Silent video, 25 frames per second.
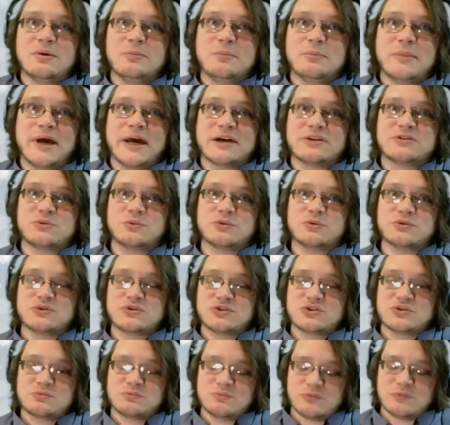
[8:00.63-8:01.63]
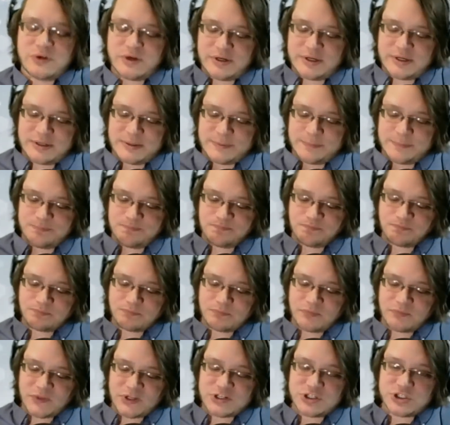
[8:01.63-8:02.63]
actual
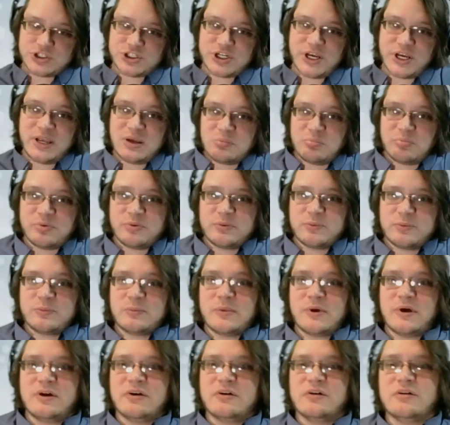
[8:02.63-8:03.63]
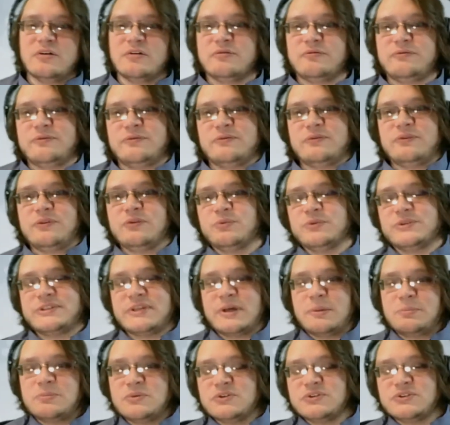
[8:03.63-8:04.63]
shape of the
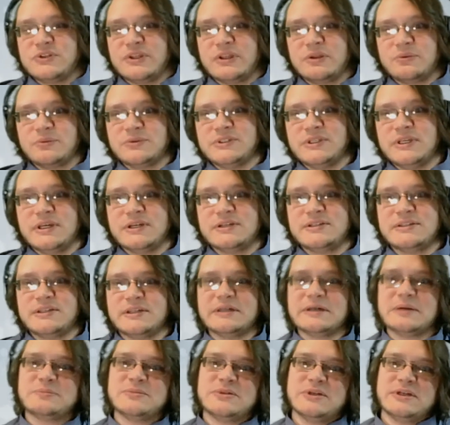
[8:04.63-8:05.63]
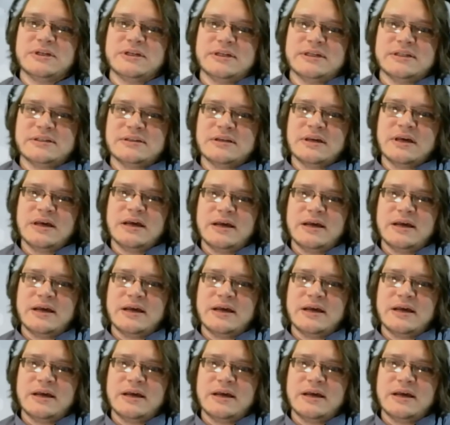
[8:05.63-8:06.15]
receptor so that when THC comes in, it